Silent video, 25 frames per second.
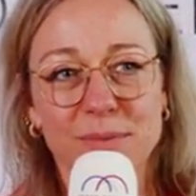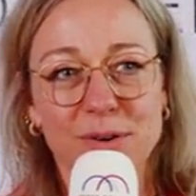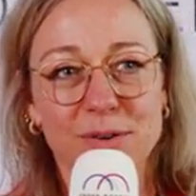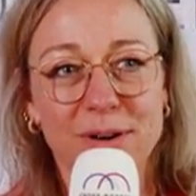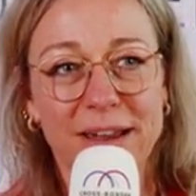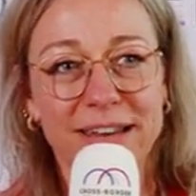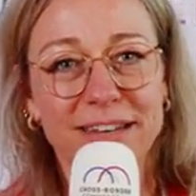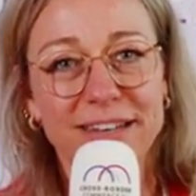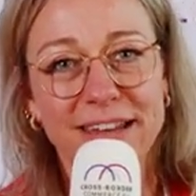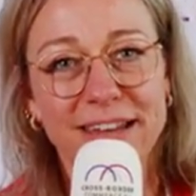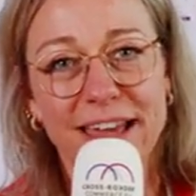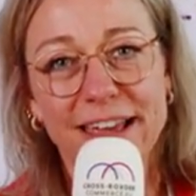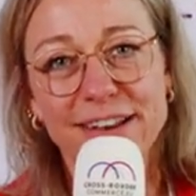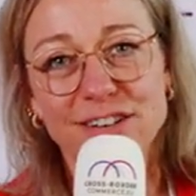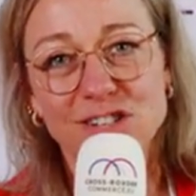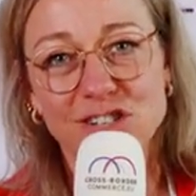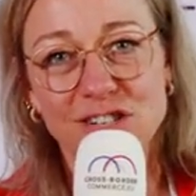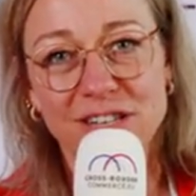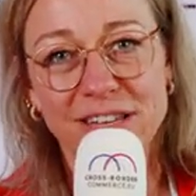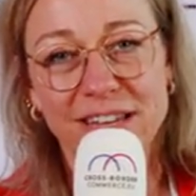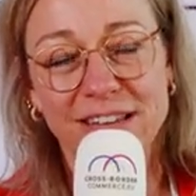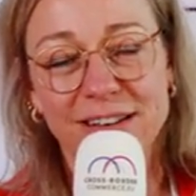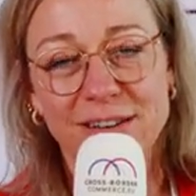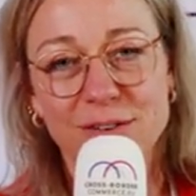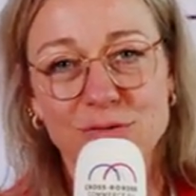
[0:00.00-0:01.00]
great
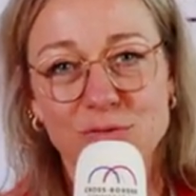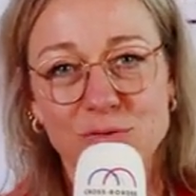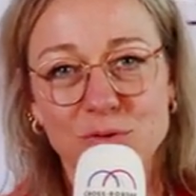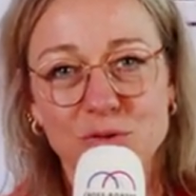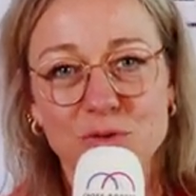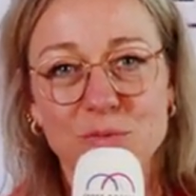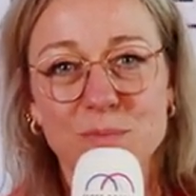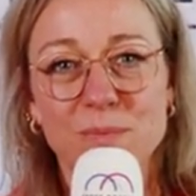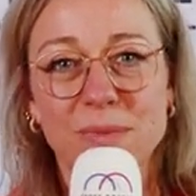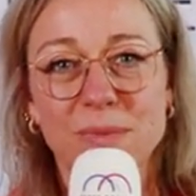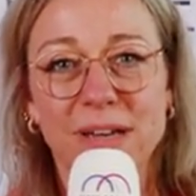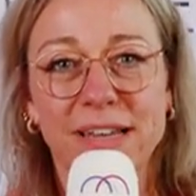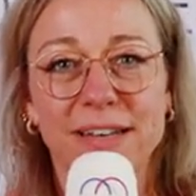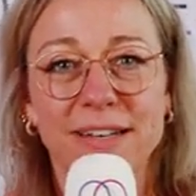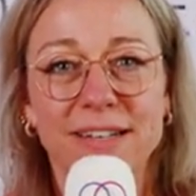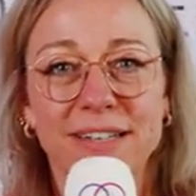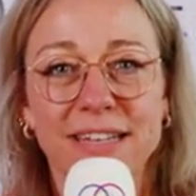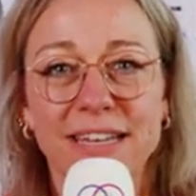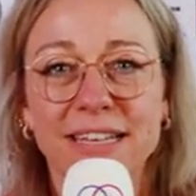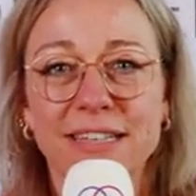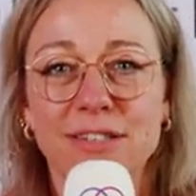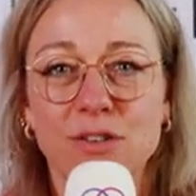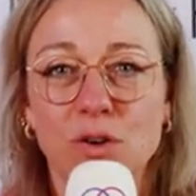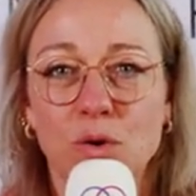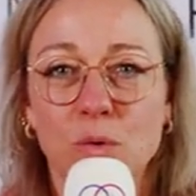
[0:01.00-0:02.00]
tension here in the room, and
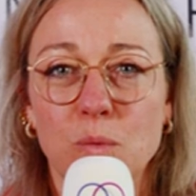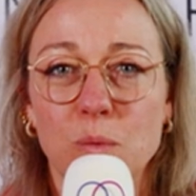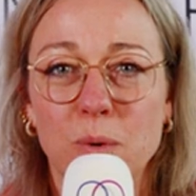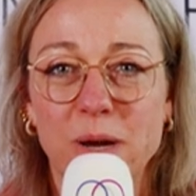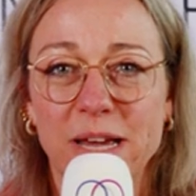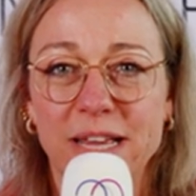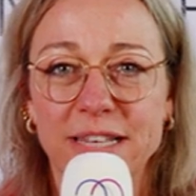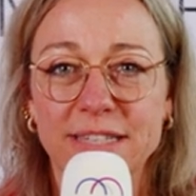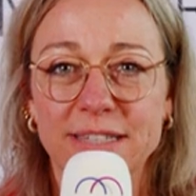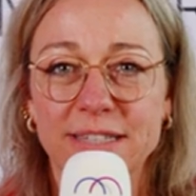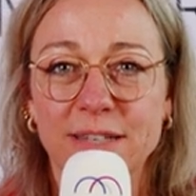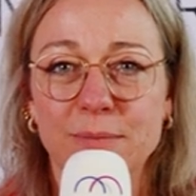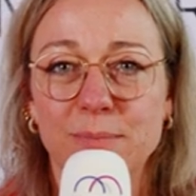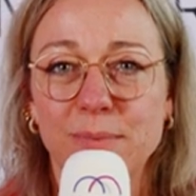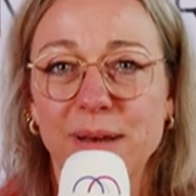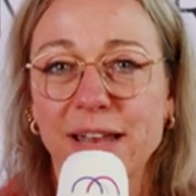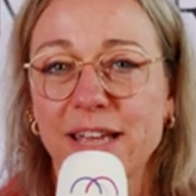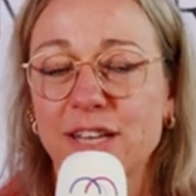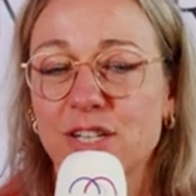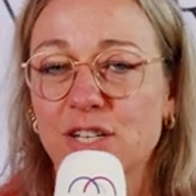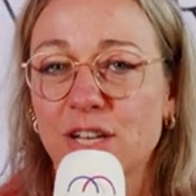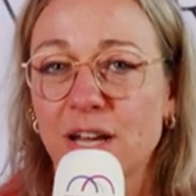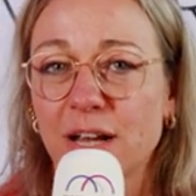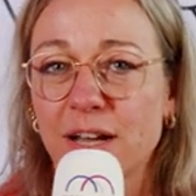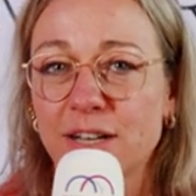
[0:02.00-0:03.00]
it's always a
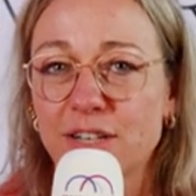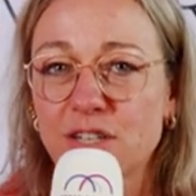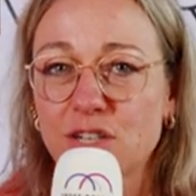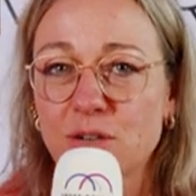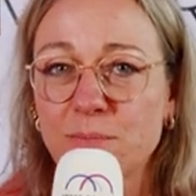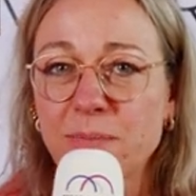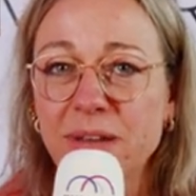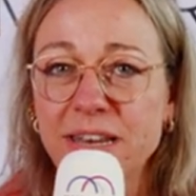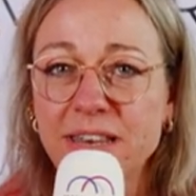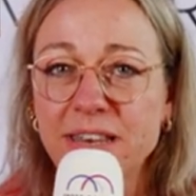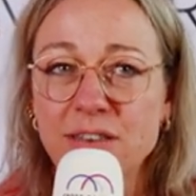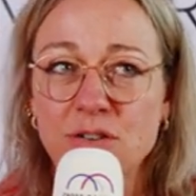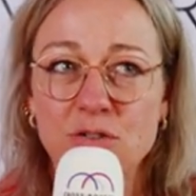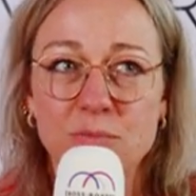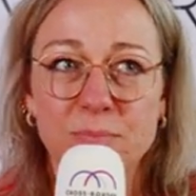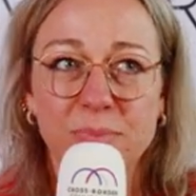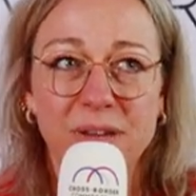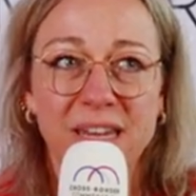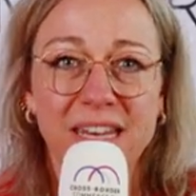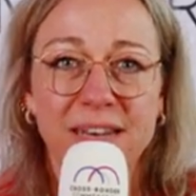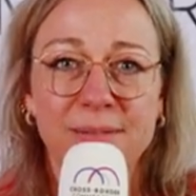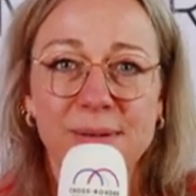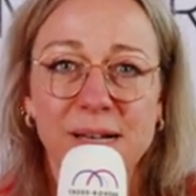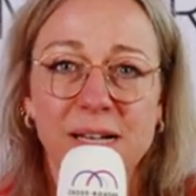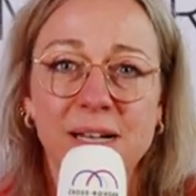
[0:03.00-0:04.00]
pleasure to meet new
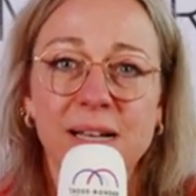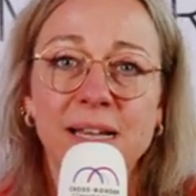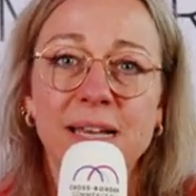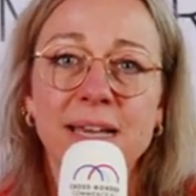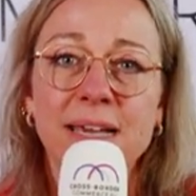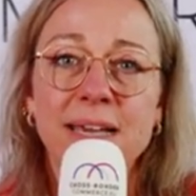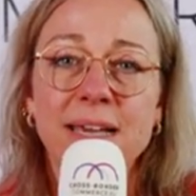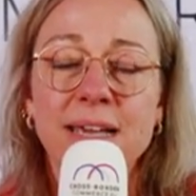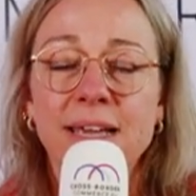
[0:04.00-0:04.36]
people,